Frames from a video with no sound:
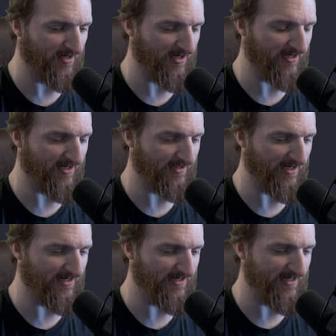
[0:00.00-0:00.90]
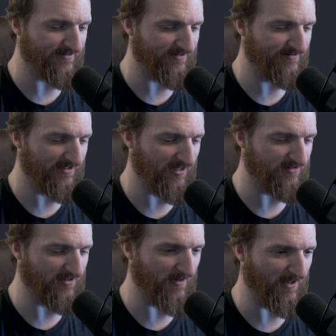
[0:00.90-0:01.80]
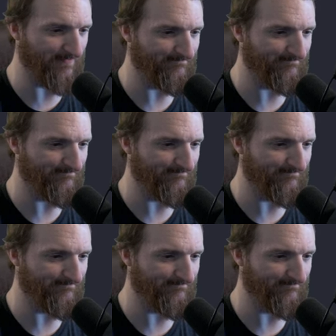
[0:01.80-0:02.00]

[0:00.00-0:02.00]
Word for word: then init.lua.